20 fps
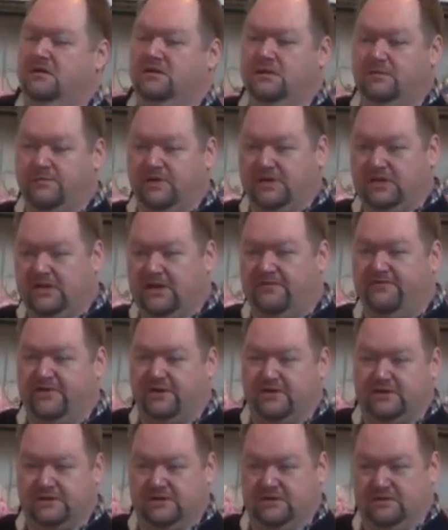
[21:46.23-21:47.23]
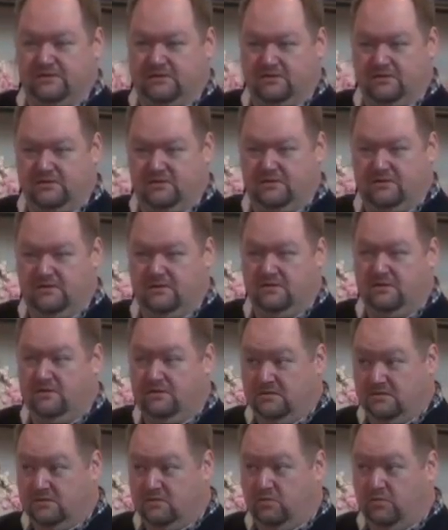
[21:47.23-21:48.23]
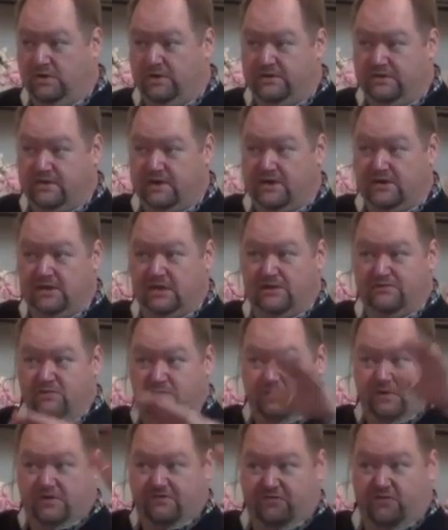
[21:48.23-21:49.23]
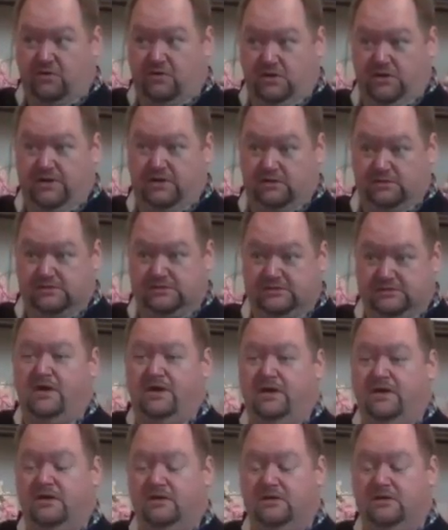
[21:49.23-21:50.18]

the beloved, the one that I love above all else, uh,